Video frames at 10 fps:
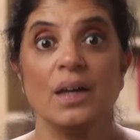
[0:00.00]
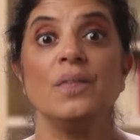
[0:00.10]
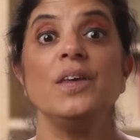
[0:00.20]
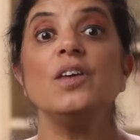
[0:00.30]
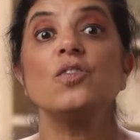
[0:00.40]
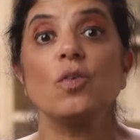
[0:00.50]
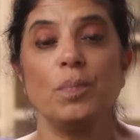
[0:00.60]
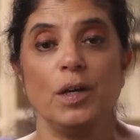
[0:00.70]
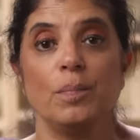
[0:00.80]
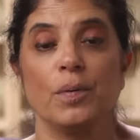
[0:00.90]
These are
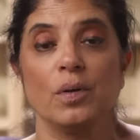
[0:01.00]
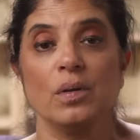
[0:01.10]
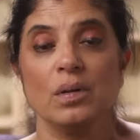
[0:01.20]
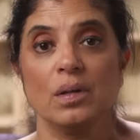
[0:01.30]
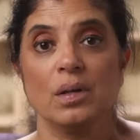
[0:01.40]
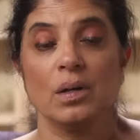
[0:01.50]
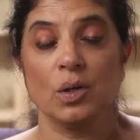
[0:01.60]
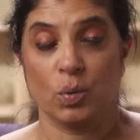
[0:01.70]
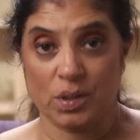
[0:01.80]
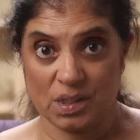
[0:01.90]
people
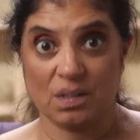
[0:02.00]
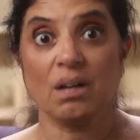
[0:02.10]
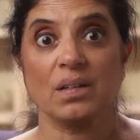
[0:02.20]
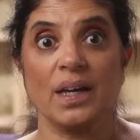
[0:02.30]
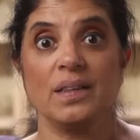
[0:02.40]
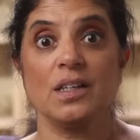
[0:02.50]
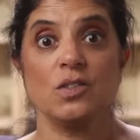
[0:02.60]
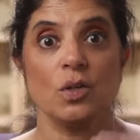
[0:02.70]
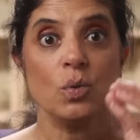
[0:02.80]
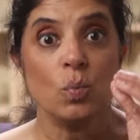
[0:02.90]
who are stuck like this,